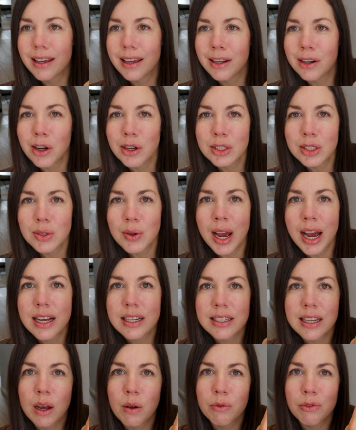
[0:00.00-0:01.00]
It also
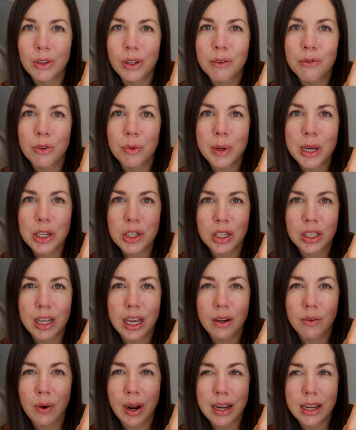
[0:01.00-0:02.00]
has helpful information,
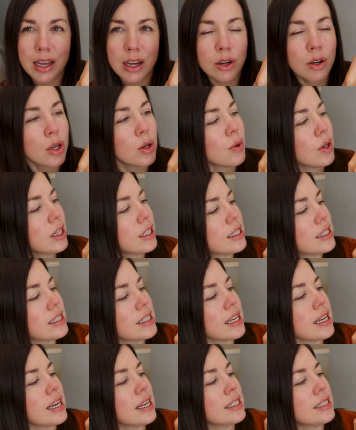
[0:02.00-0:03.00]
like right here, you can
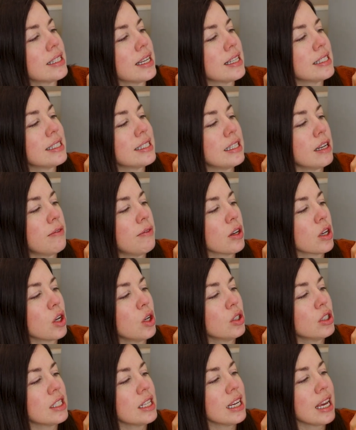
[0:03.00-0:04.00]
see it says
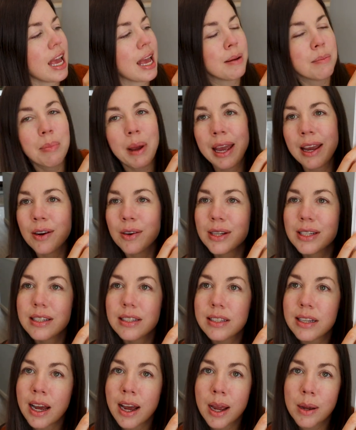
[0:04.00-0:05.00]
difficulty and
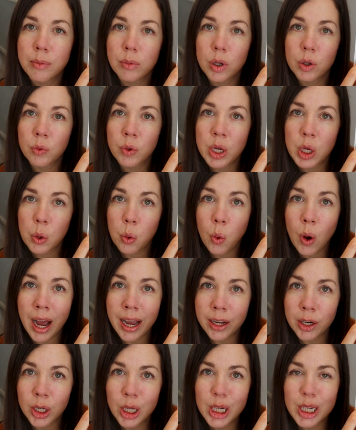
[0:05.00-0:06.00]
parent time
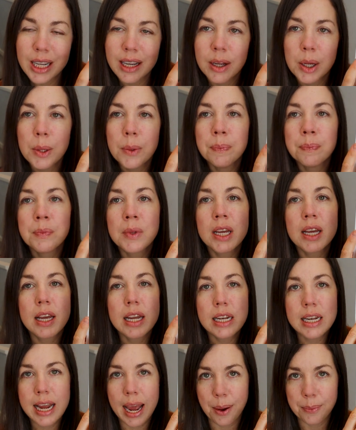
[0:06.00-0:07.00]
required.
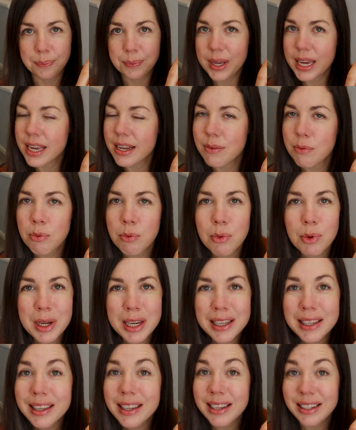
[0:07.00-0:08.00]
Now, it
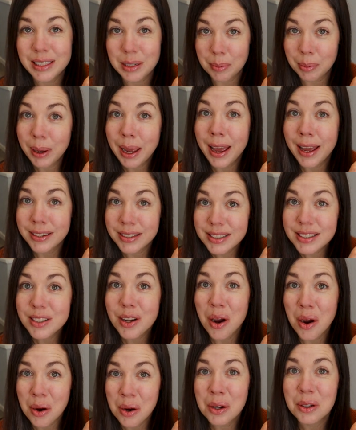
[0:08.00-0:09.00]
really depends
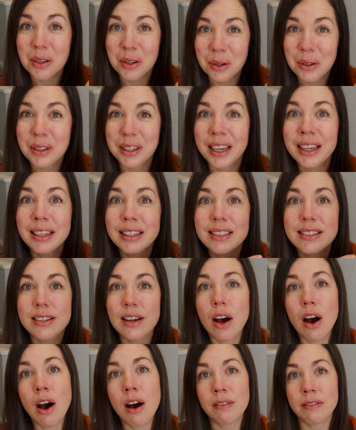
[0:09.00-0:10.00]
on your
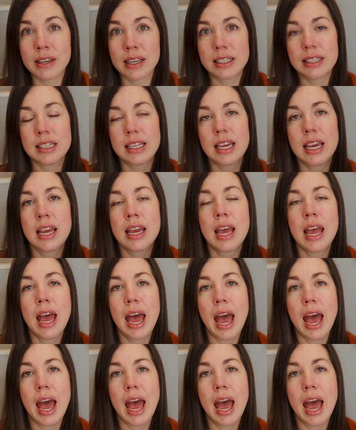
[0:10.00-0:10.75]
kids, obviously,